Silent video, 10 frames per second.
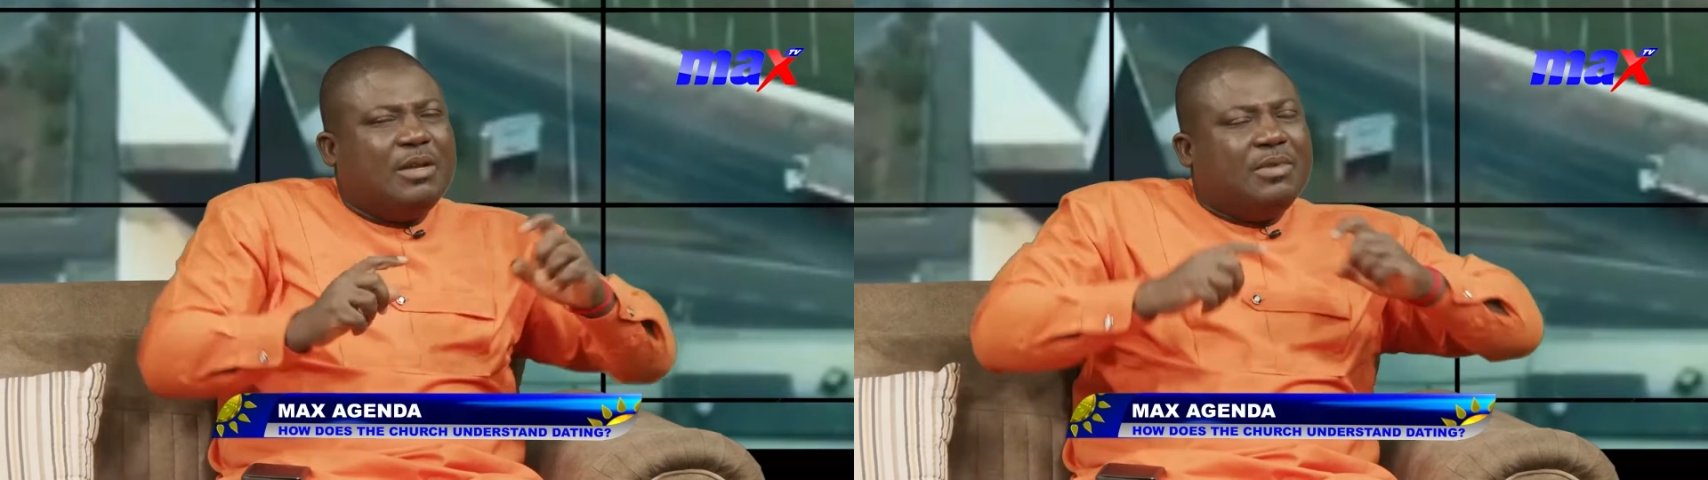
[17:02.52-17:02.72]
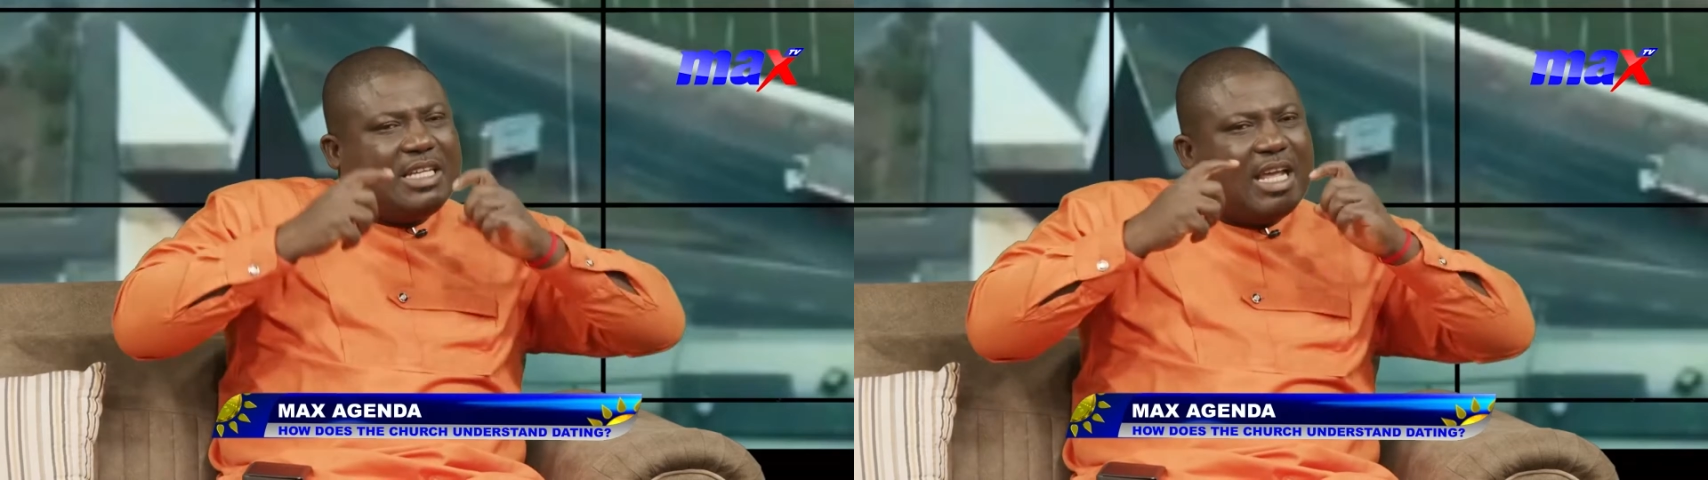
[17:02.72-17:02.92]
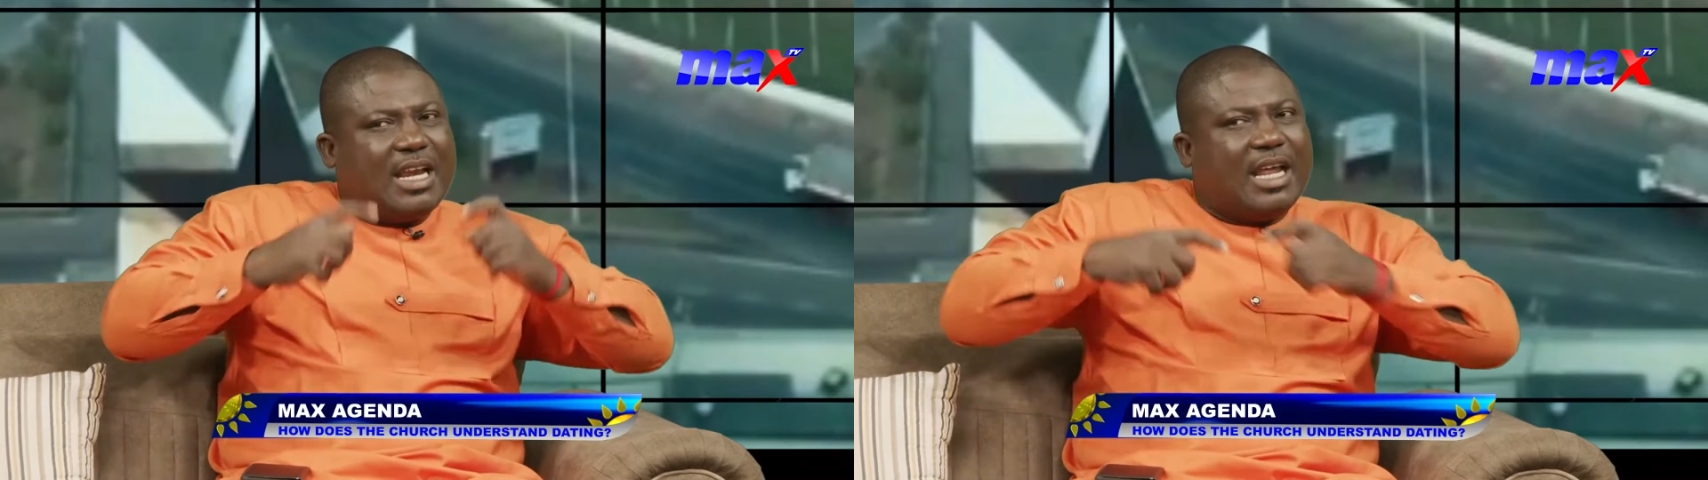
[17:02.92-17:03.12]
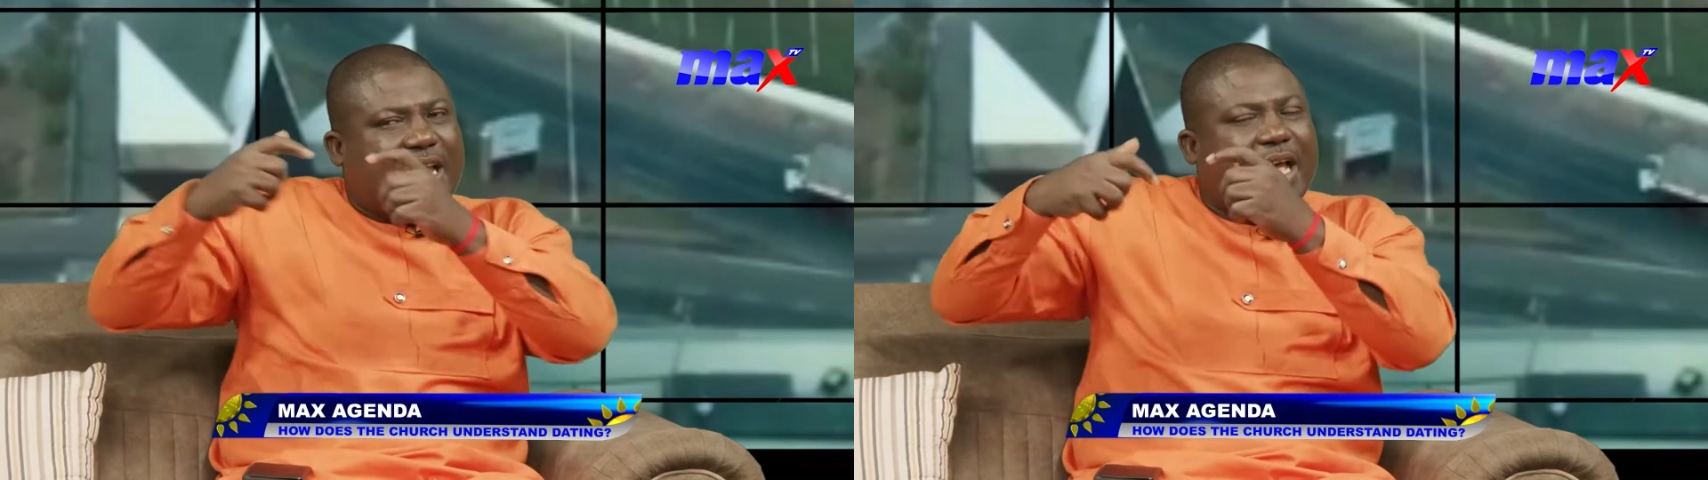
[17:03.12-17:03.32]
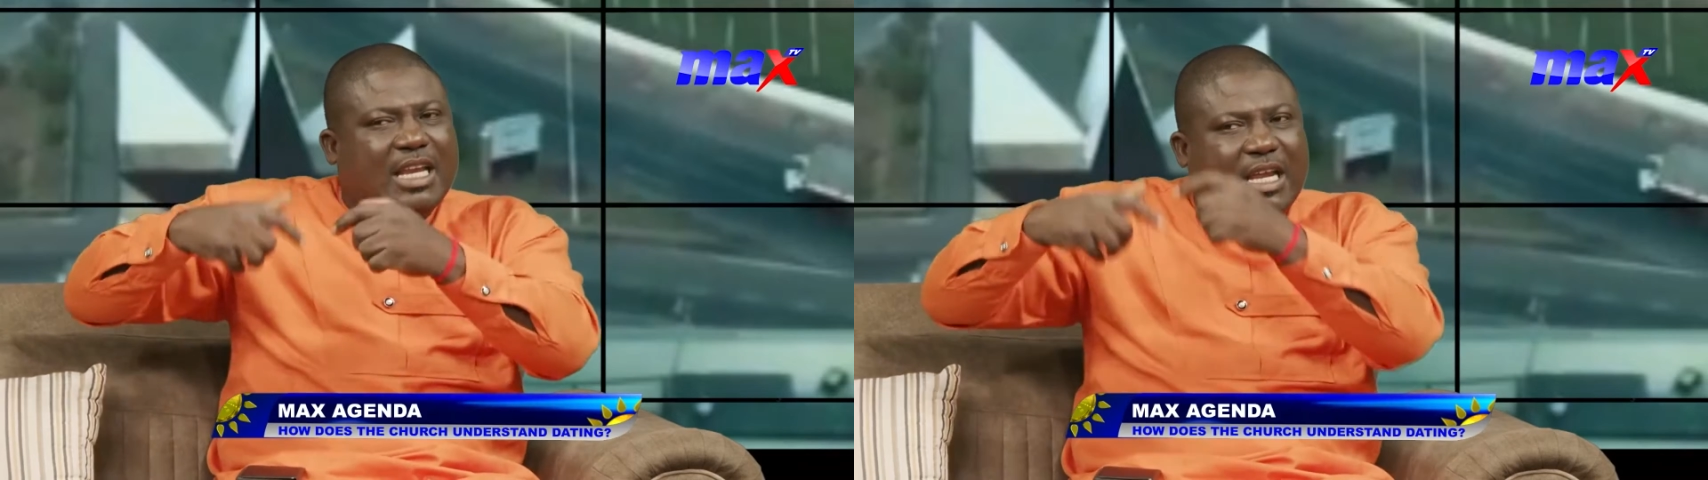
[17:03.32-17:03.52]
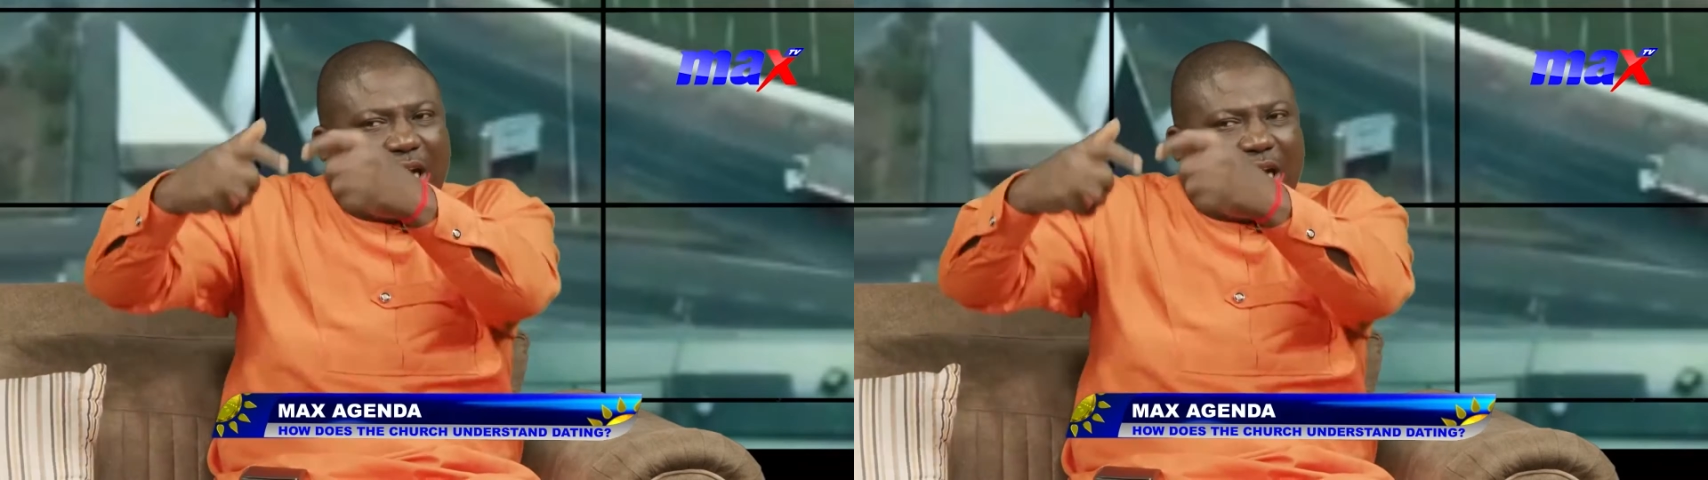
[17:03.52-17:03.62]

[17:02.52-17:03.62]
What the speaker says: nim de na here dey